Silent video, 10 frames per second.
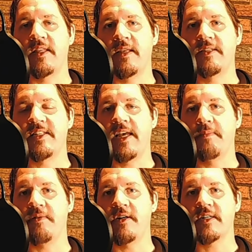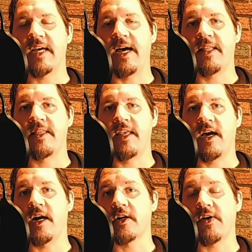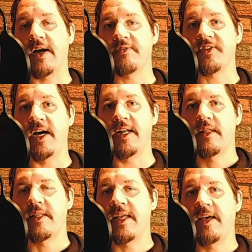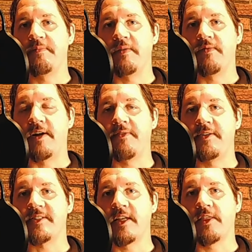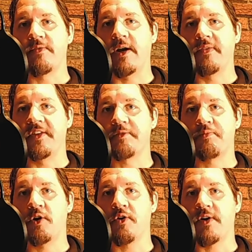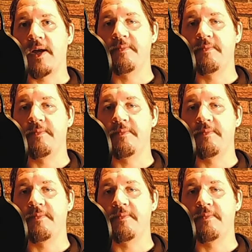CM Punk at the autograph signing that they have been referencing throughout this program.